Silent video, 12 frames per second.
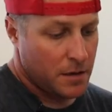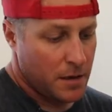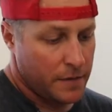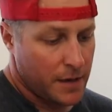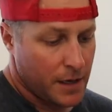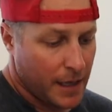
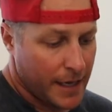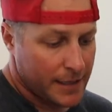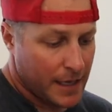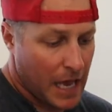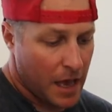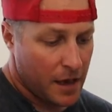And then I like
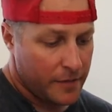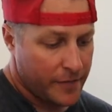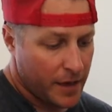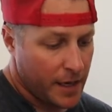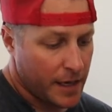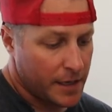to have
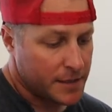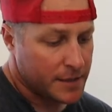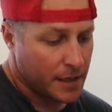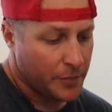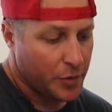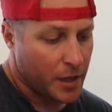a
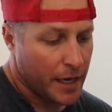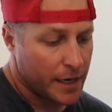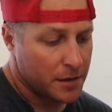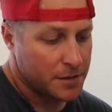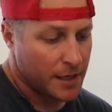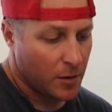set of
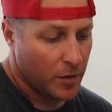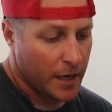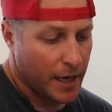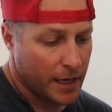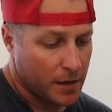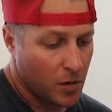pliers, that
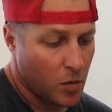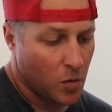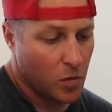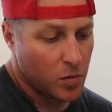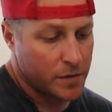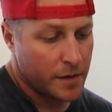way I can
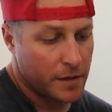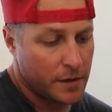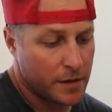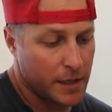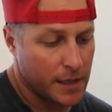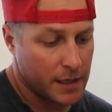hold
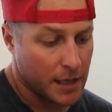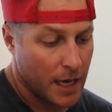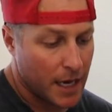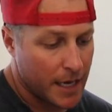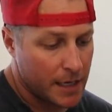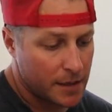the
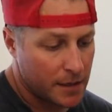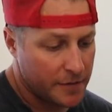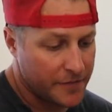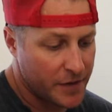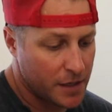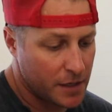line
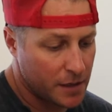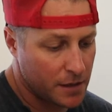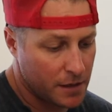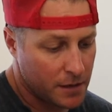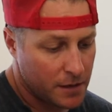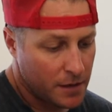fitting
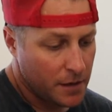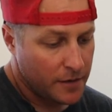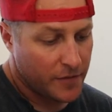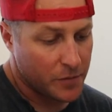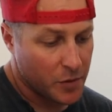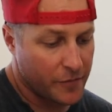
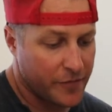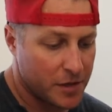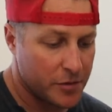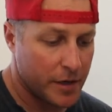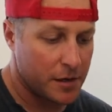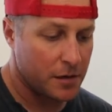from the
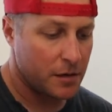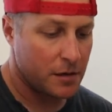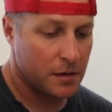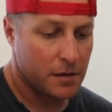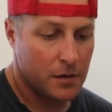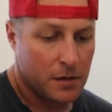refrigerator
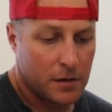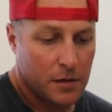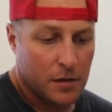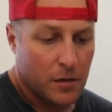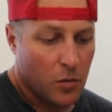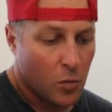
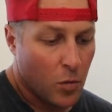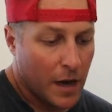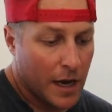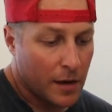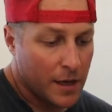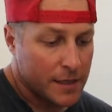
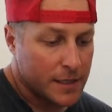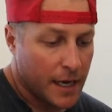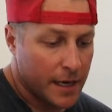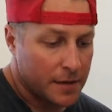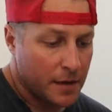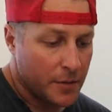while I
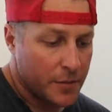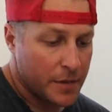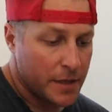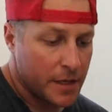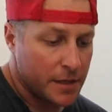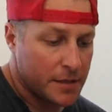tighten
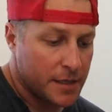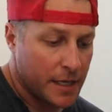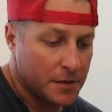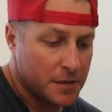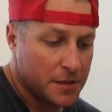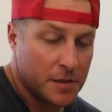up the
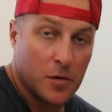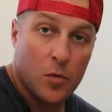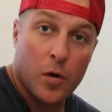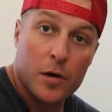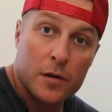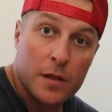stainless steel
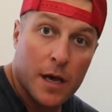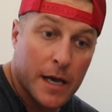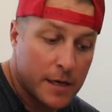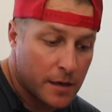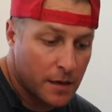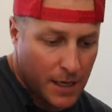water
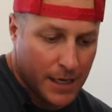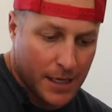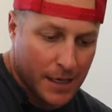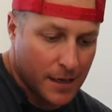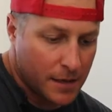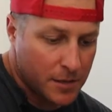line. And
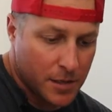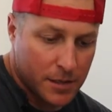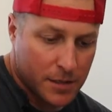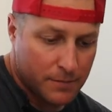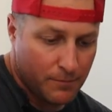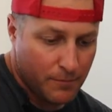again,
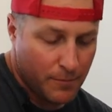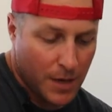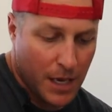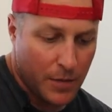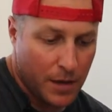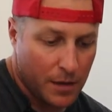just
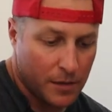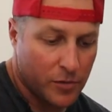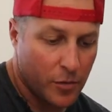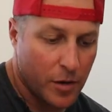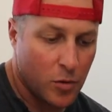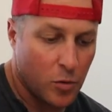maybe a
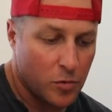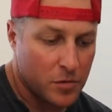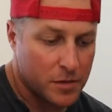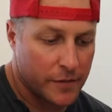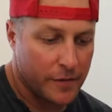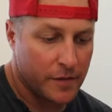three
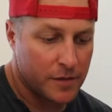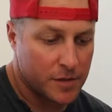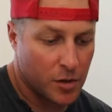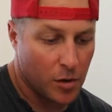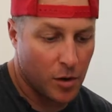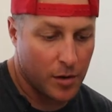quarters of a
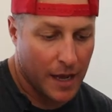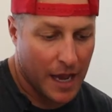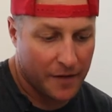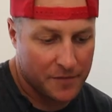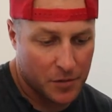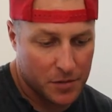turn
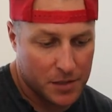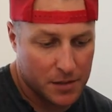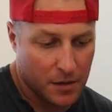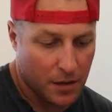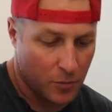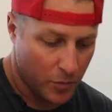after it's
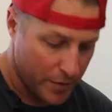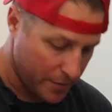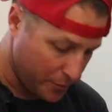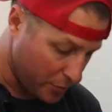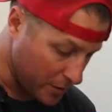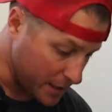snug will be
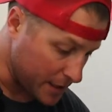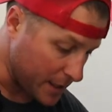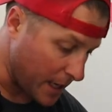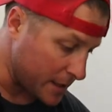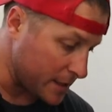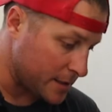plenty
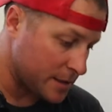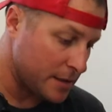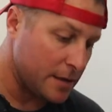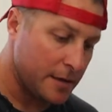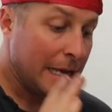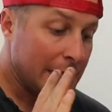tightness.
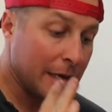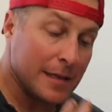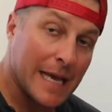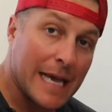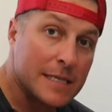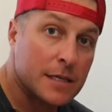Now
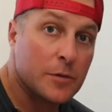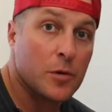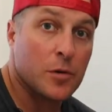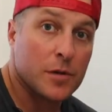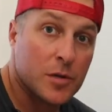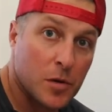lastly, we
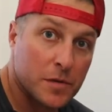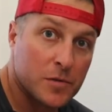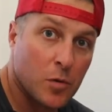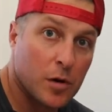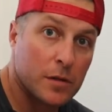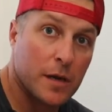wanna turn this
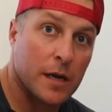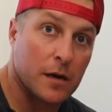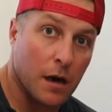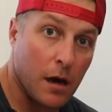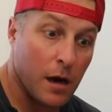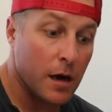water line
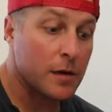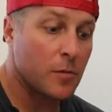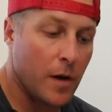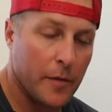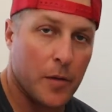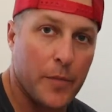on
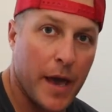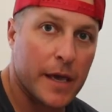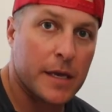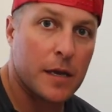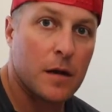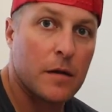while we're back
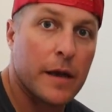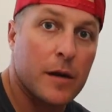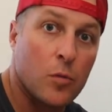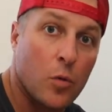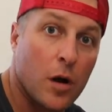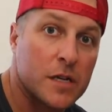here
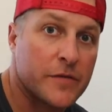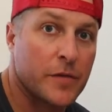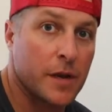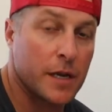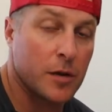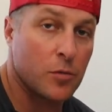and watch for
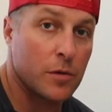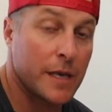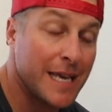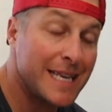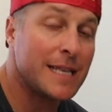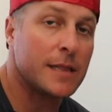any,
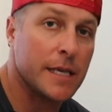any